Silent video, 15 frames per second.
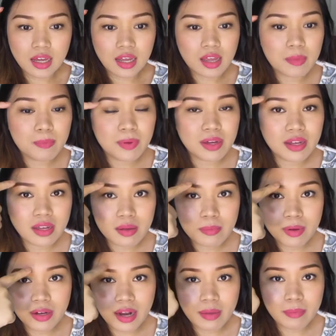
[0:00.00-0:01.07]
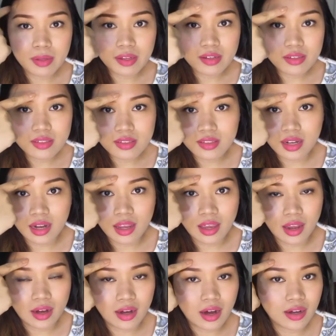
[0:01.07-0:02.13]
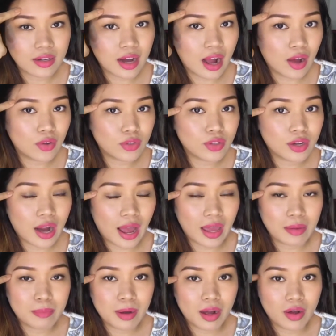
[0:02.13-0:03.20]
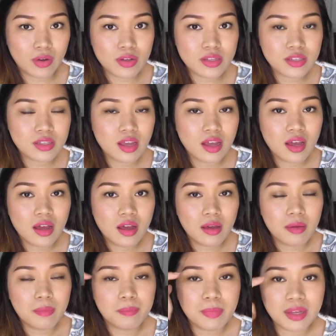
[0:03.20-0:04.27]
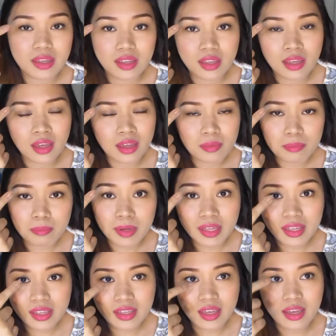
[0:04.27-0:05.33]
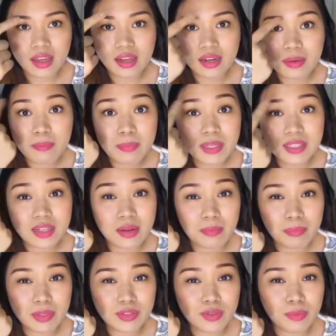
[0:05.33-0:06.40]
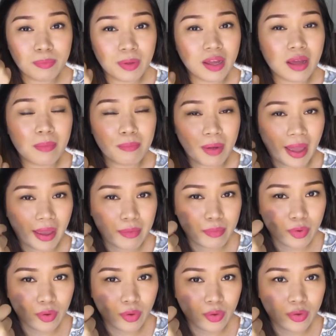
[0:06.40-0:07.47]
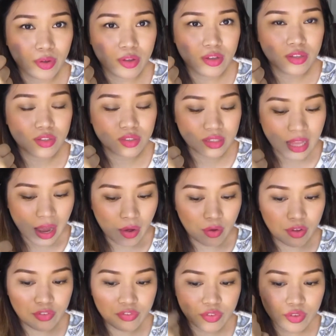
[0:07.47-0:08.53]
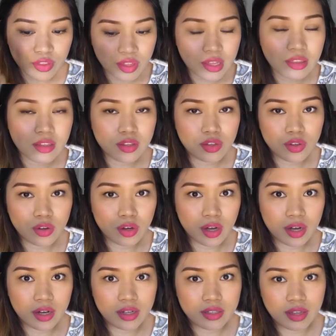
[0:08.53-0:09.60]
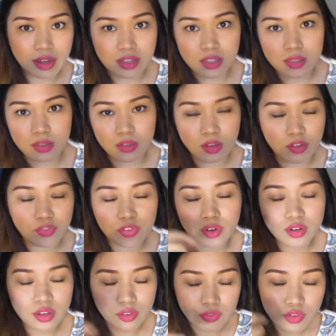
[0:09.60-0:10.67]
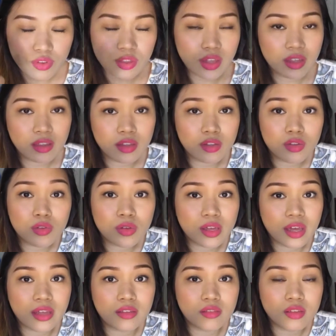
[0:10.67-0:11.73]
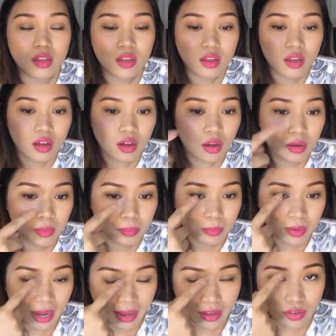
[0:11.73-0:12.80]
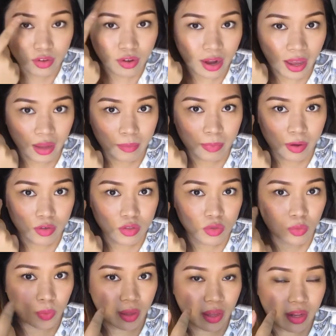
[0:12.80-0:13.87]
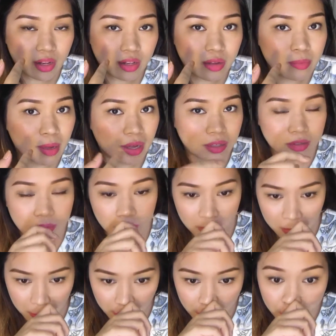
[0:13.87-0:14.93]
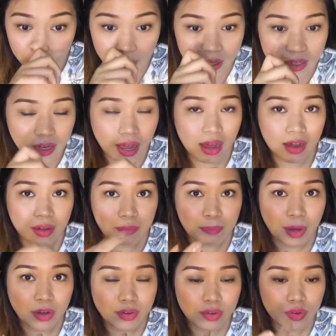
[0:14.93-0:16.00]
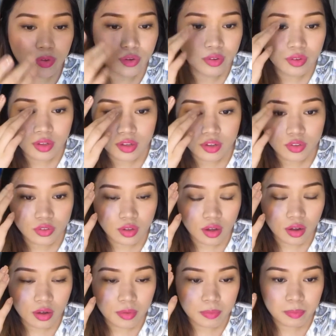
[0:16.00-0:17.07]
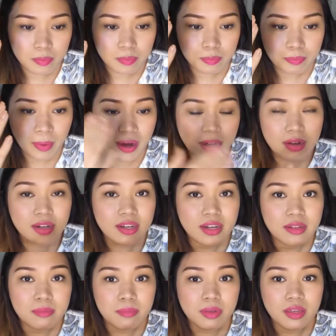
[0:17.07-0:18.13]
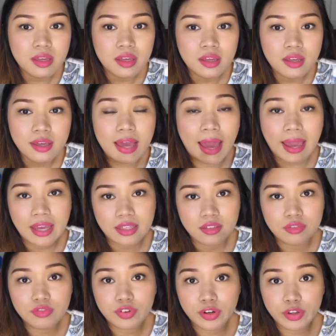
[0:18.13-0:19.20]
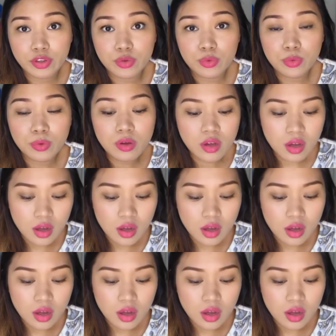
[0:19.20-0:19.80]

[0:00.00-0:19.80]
kapag ka marami kang stray hair around your eyebrows, magiging lampas-lampas yung pag-apply mo. Now, if you think that you're an ex, if you think that you can line your eyebrows well naman, okay lang. Pero para rin maging guide for you,